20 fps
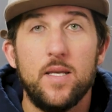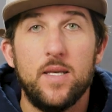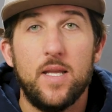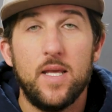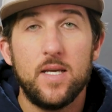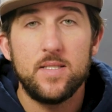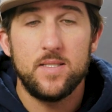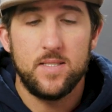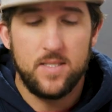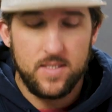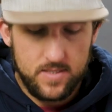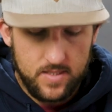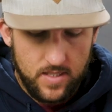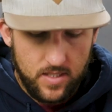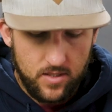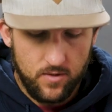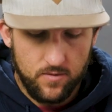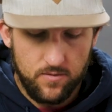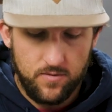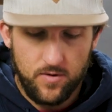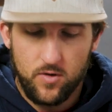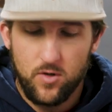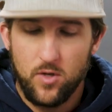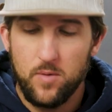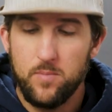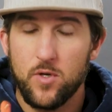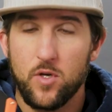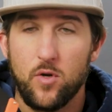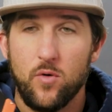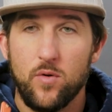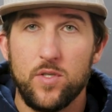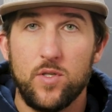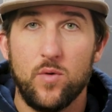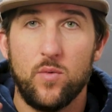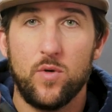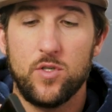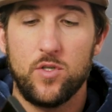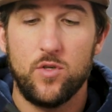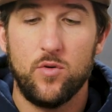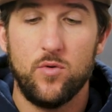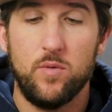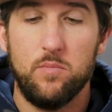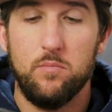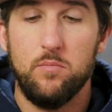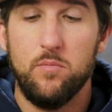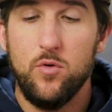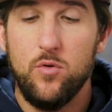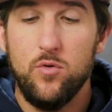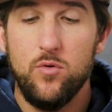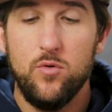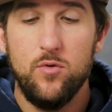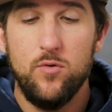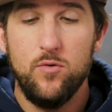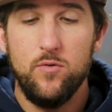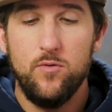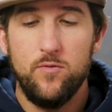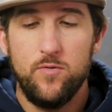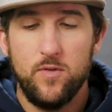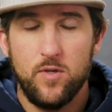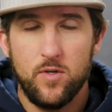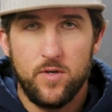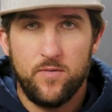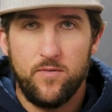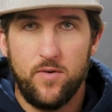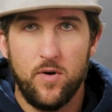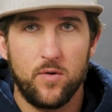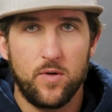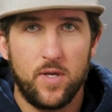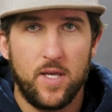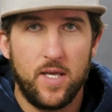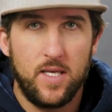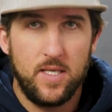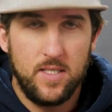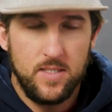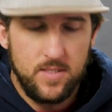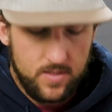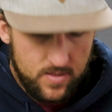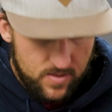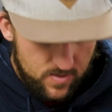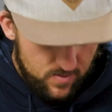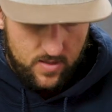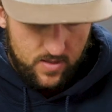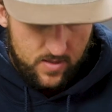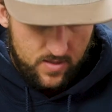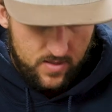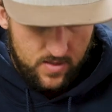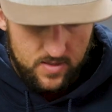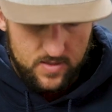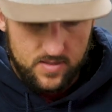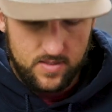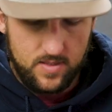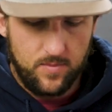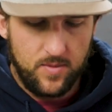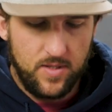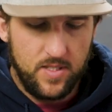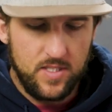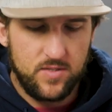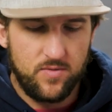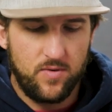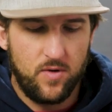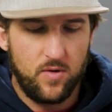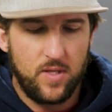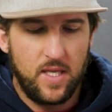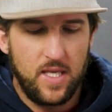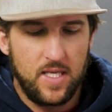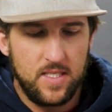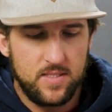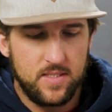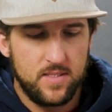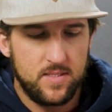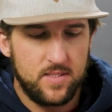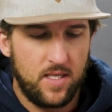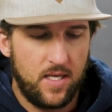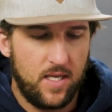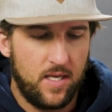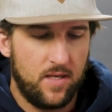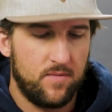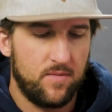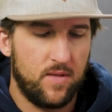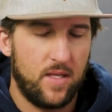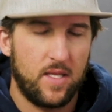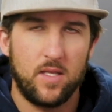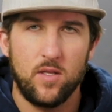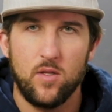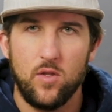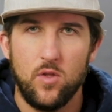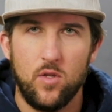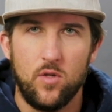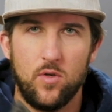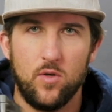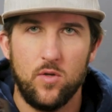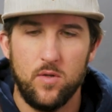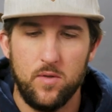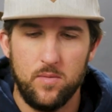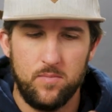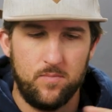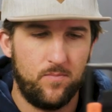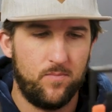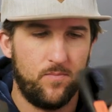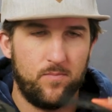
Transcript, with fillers: Next, to set your phone up, you're going to want to remove your phone case because some of these phone cases have like little